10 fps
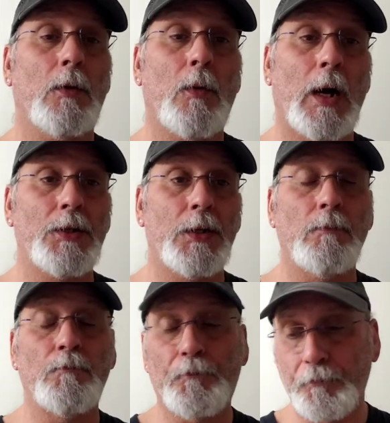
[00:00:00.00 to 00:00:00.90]
to watch
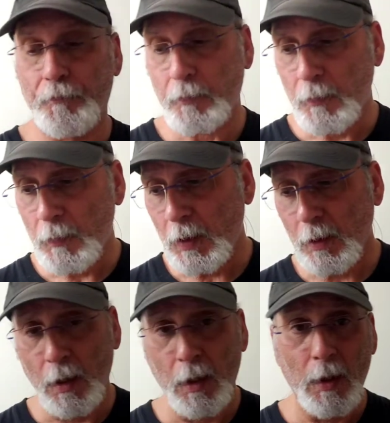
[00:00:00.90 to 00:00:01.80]
it
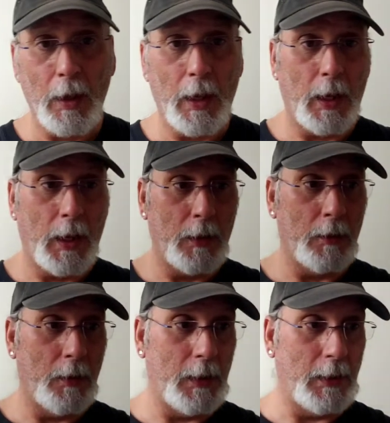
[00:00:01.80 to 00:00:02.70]
and